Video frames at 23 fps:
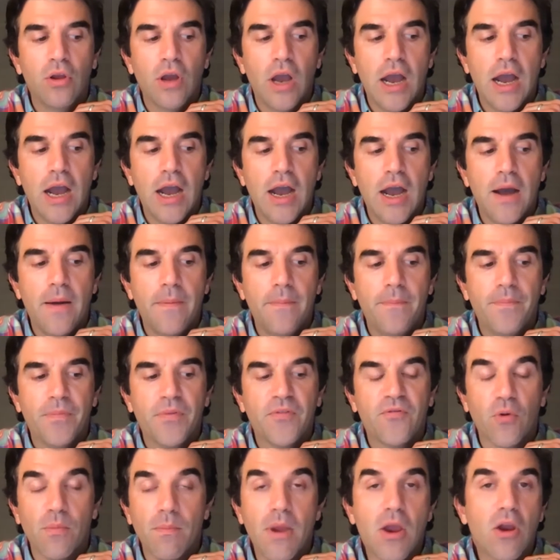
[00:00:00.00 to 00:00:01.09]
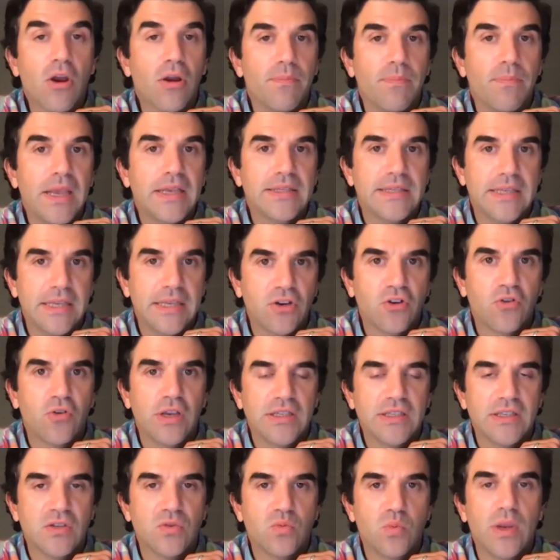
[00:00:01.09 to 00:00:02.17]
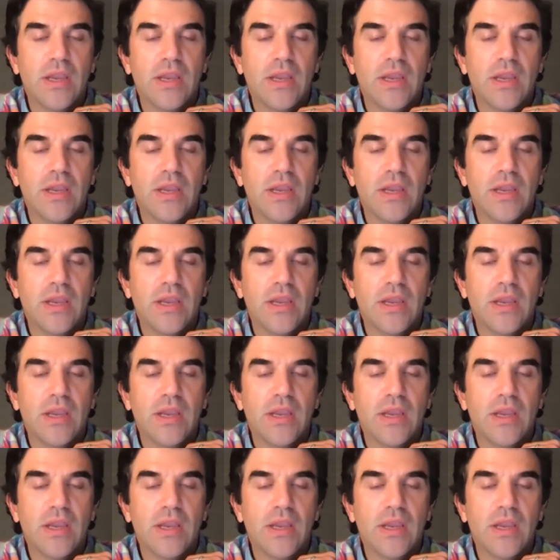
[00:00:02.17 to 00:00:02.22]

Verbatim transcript: uh, for merit-based increases,